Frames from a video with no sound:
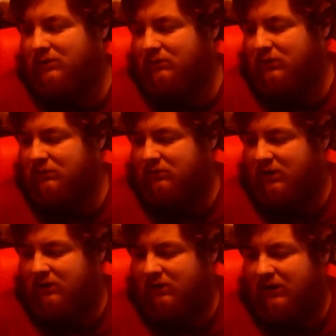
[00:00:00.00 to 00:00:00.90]
Living
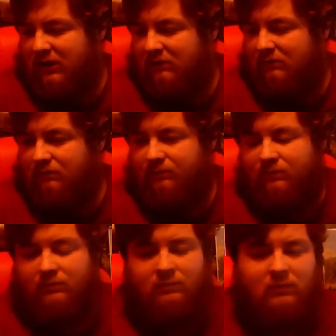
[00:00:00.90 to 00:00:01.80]
there again,
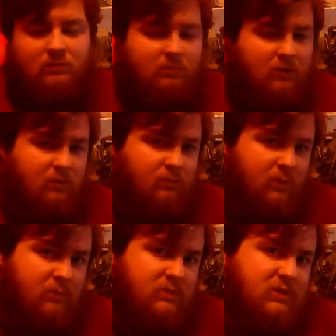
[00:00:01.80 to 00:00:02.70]
but
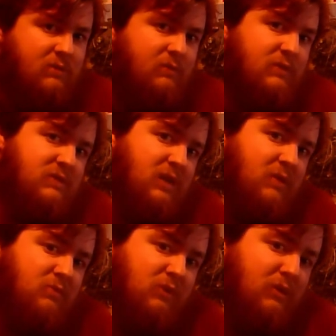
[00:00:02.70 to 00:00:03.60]
by myself this
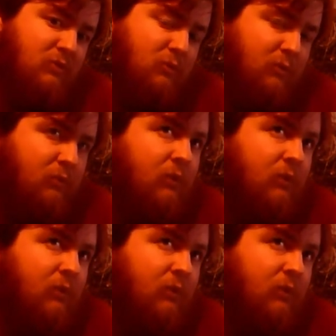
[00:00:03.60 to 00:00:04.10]
time around, with